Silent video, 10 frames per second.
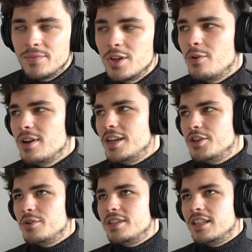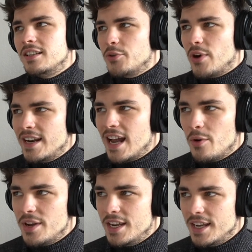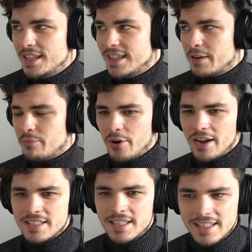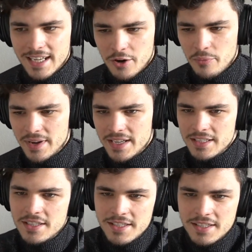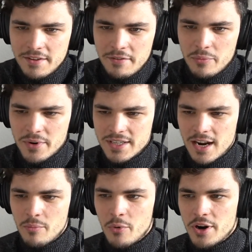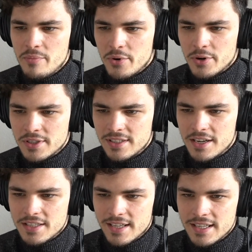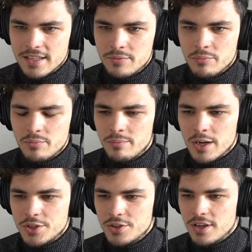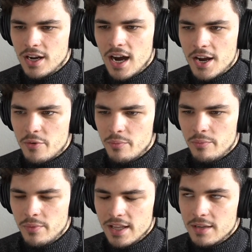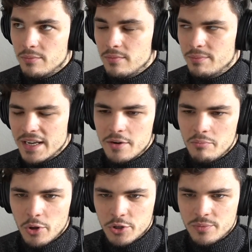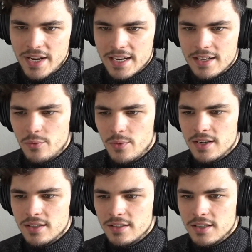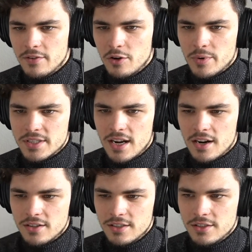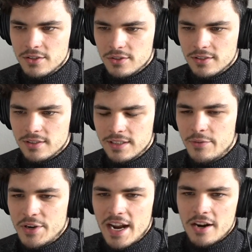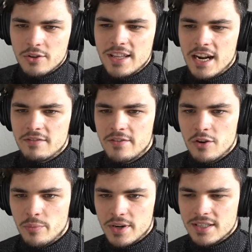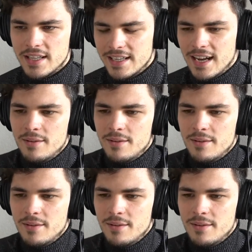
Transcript: the only issue is that right now in tech products, in tech companies, the developers are more important. There's like much higher, like bigger bottleneck when the developers are not, when there are not enough developers. Like